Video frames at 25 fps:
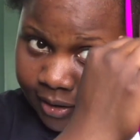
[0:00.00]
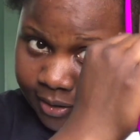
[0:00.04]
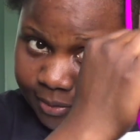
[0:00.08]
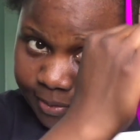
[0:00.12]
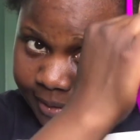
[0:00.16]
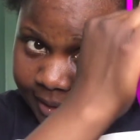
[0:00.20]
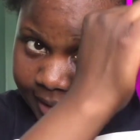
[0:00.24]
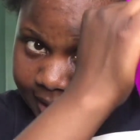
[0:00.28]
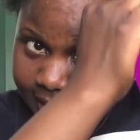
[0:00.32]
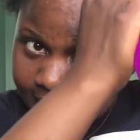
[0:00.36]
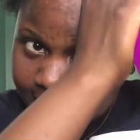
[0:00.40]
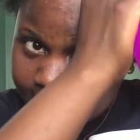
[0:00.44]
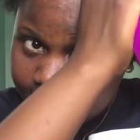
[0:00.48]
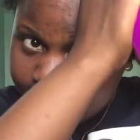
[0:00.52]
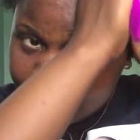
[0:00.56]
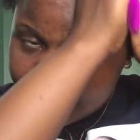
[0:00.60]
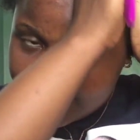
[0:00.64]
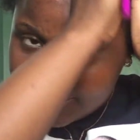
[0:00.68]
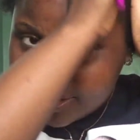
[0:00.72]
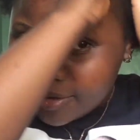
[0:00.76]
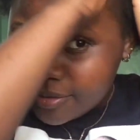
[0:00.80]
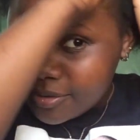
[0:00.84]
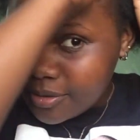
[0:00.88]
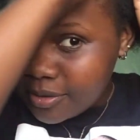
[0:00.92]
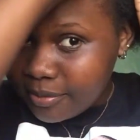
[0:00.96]
was by the neighbor's
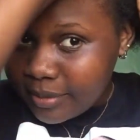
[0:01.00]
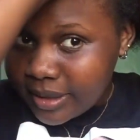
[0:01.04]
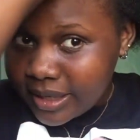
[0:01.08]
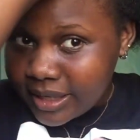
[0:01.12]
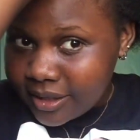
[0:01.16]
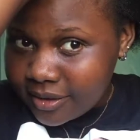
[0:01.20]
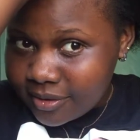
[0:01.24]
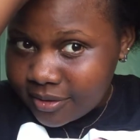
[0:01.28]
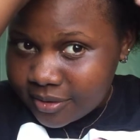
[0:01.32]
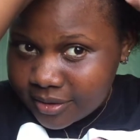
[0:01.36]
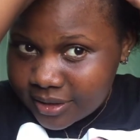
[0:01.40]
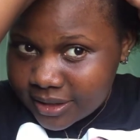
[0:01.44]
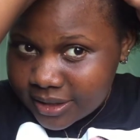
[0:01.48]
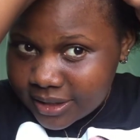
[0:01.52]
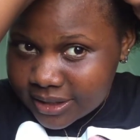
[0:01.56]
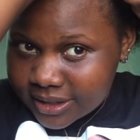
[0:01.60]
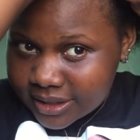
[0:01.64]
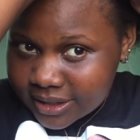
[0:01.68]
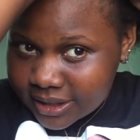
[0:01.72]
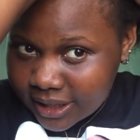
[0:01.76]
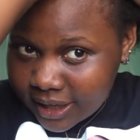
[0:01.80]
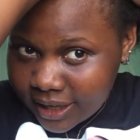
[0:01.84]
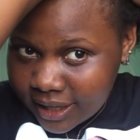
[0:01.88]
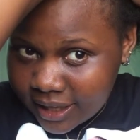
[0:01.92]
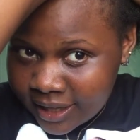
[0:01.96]
house with my little
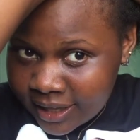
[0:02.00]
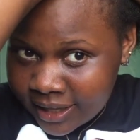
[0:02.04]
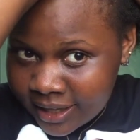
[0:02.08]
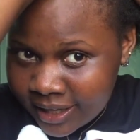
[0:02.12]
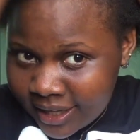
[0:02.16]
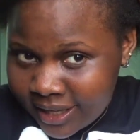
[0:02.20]
sister.